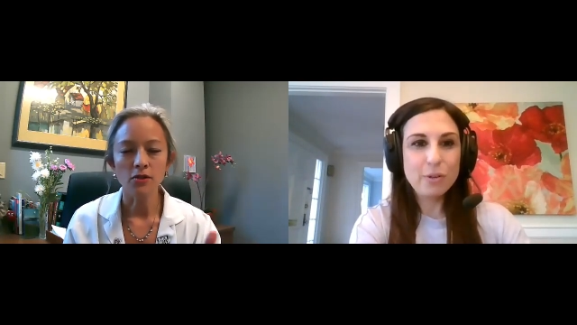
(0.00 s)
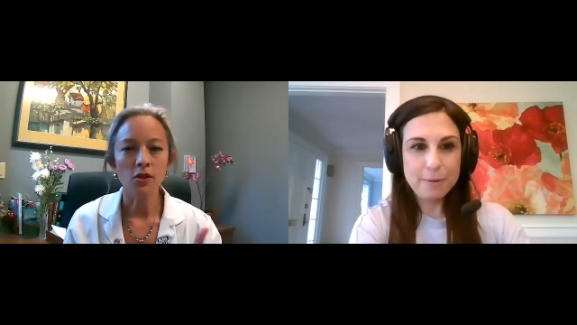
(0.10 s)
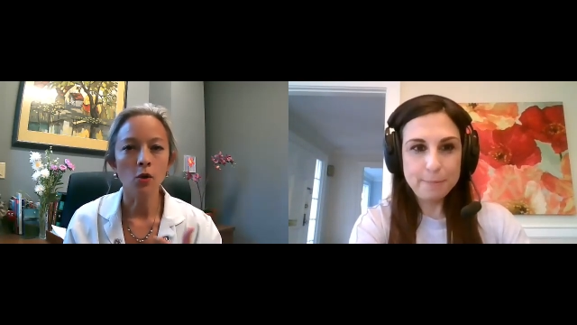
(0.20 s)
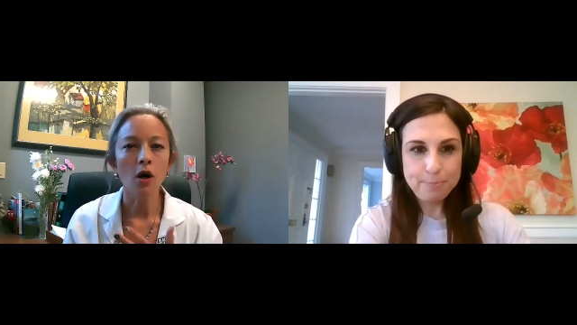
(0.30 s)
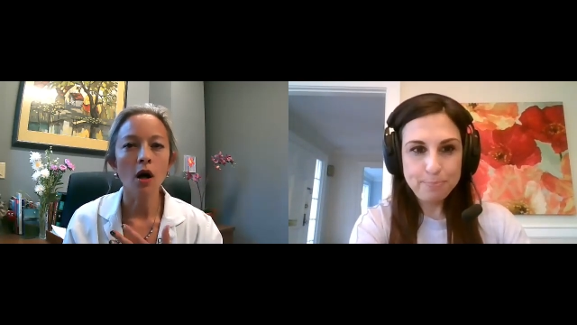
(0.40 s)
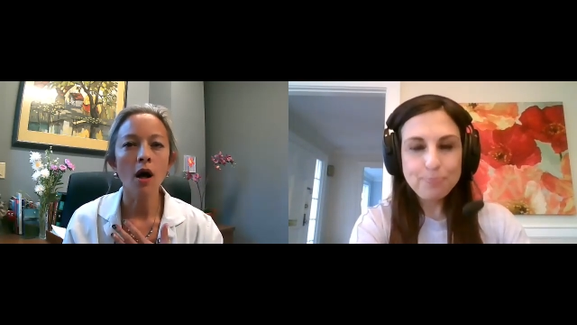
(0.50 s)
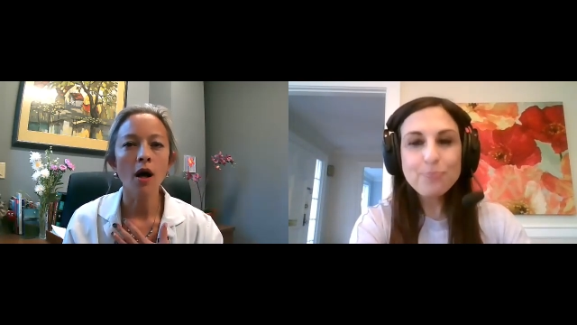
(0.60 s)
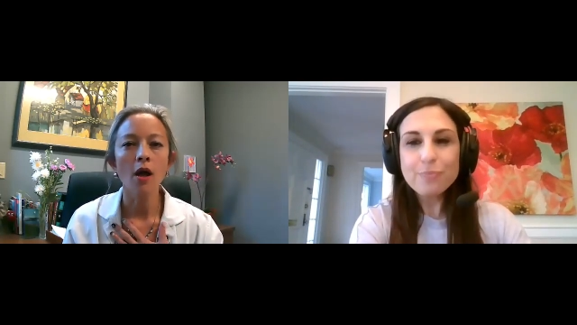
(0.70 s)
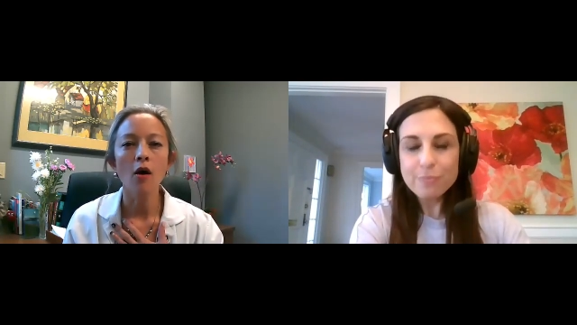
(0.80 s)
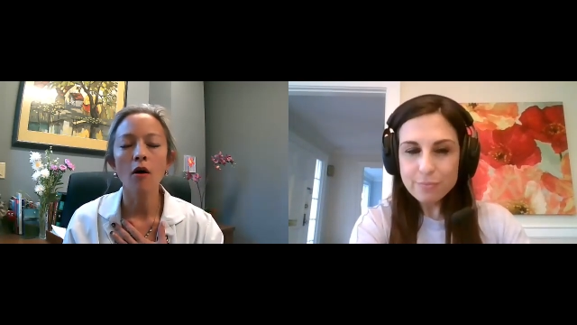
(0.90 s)
Speaker 1: So
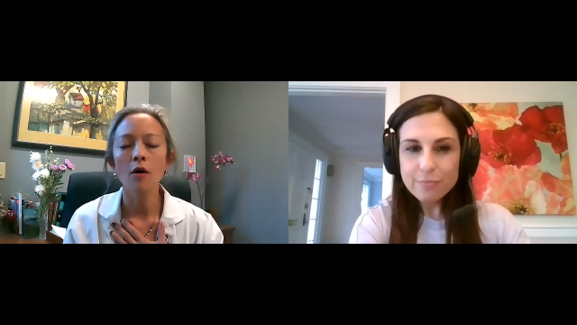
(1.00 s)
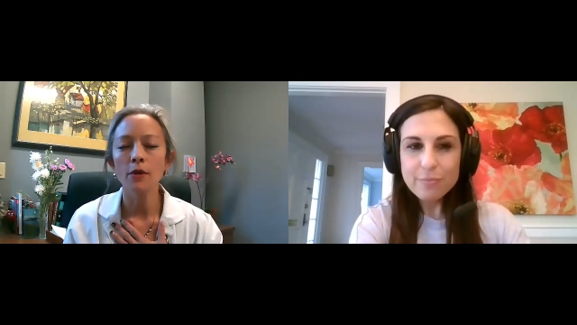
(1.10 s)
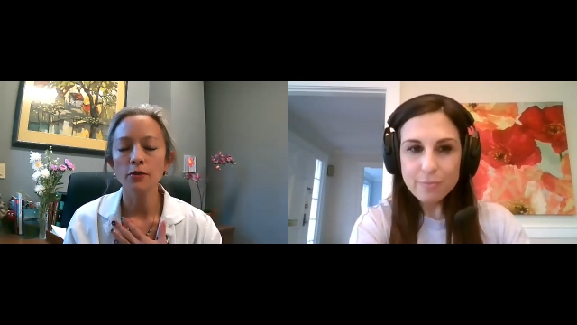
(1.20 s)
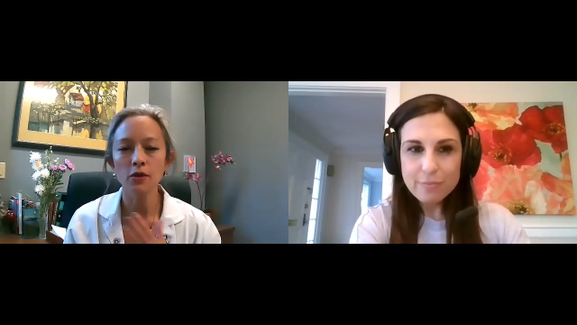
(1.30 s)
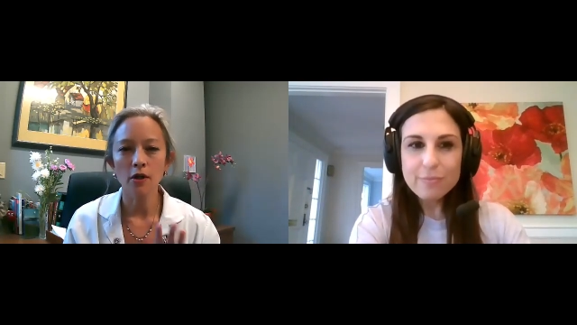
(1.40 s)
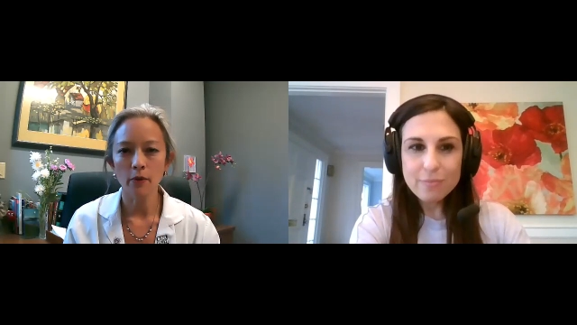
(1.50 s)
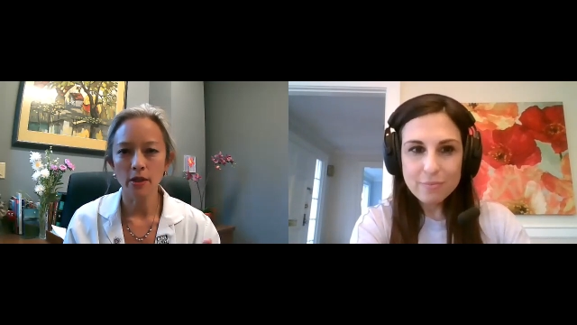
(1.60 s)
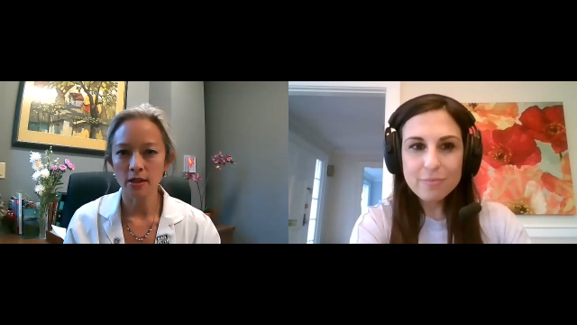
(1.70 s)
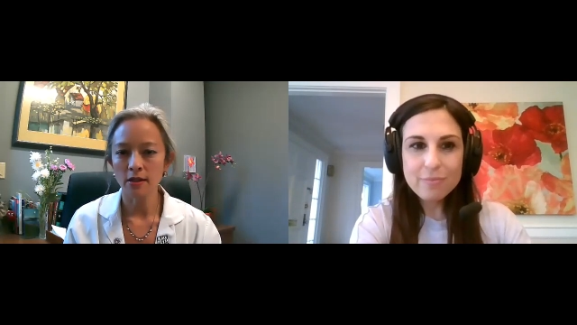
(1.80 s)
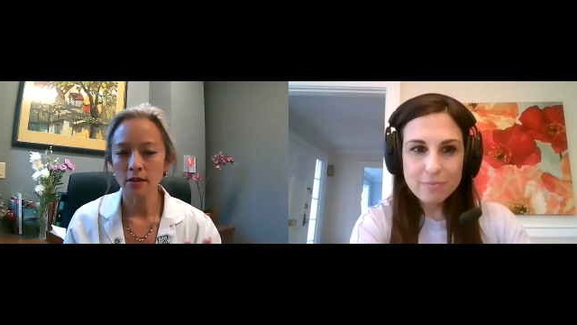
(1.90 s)
I almost always
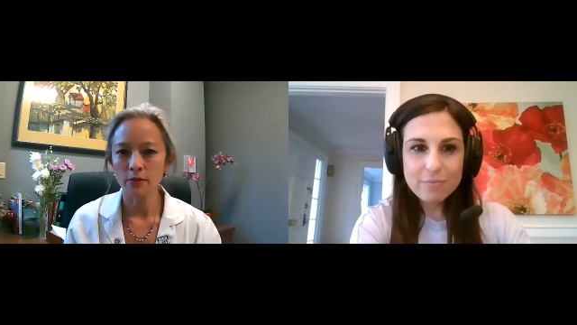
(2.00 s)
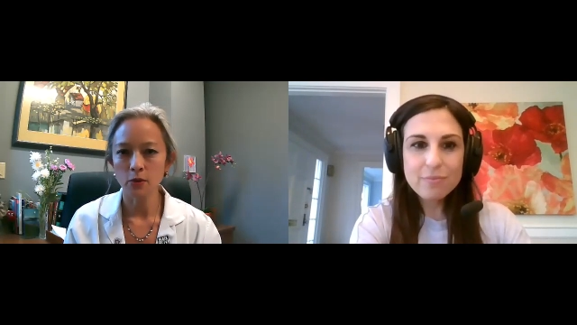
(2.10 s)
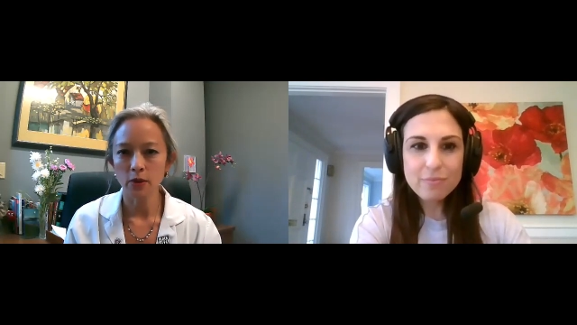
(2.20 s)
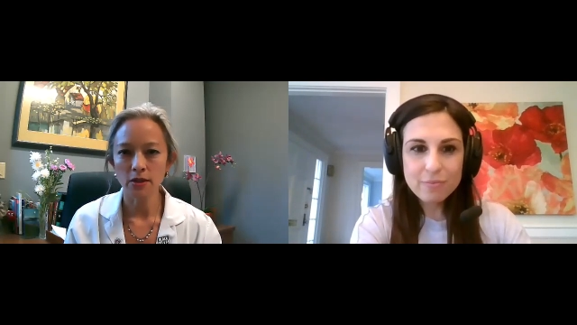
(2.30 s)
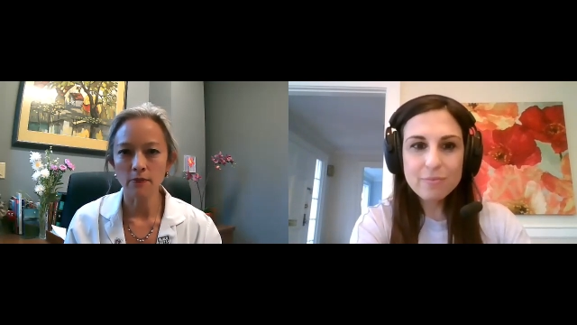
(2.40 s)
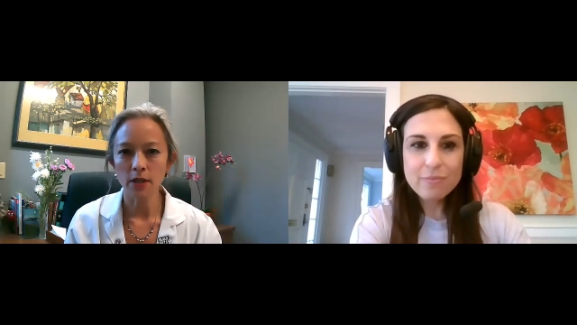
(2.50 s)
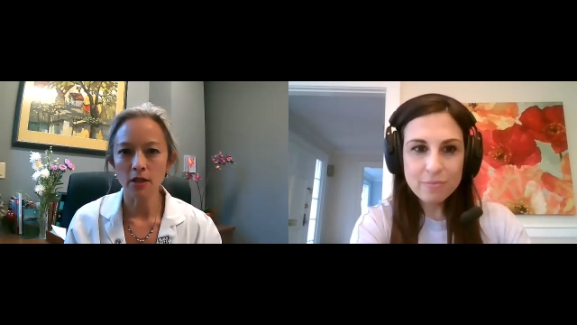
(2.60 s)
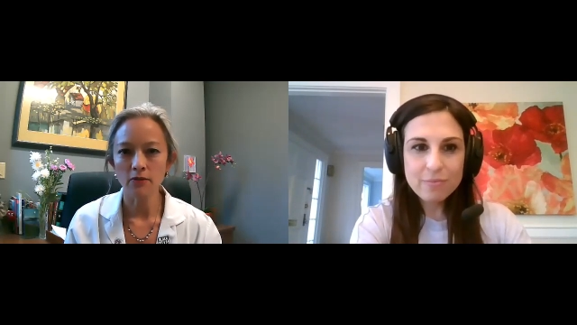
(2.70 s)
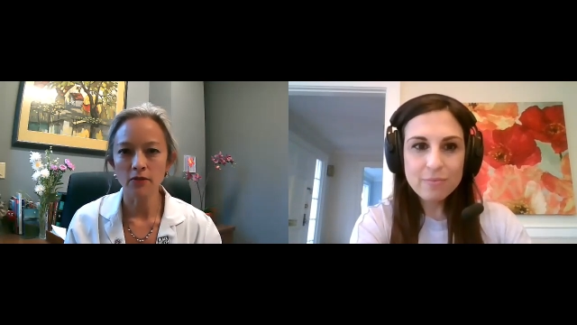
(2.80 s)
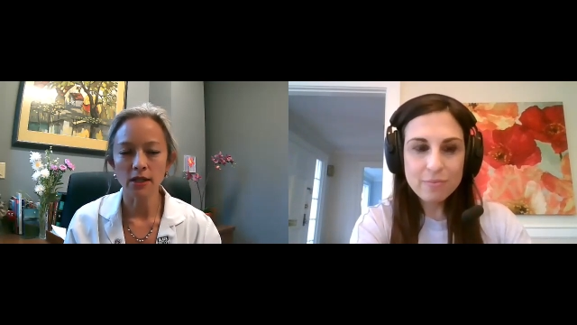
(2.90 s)
end up doing some kind
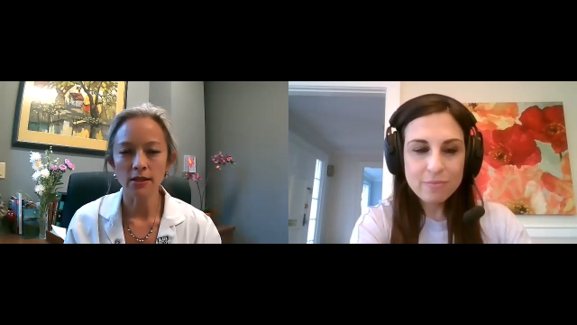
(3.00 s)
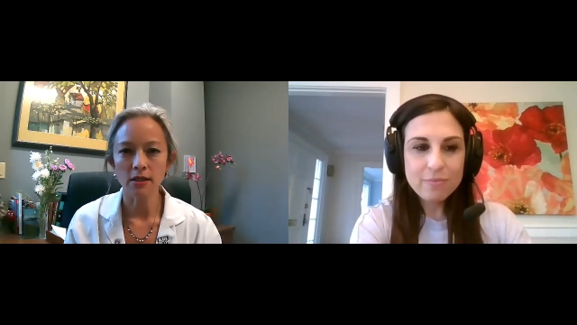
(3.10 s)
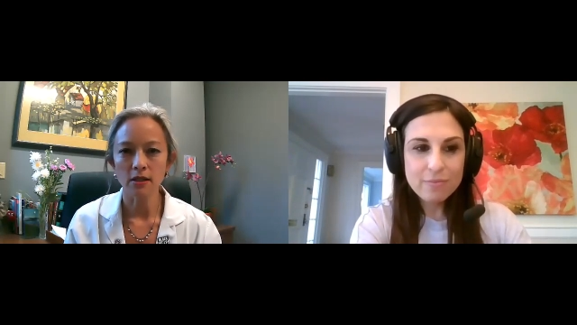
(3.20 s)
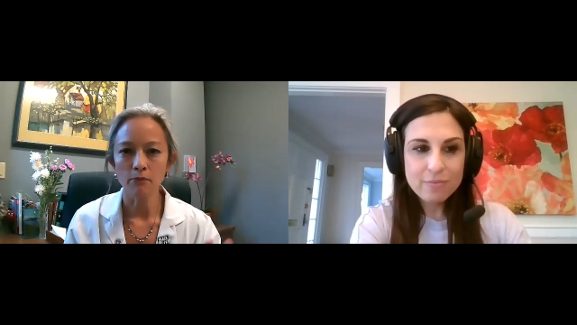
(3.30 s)
of testing.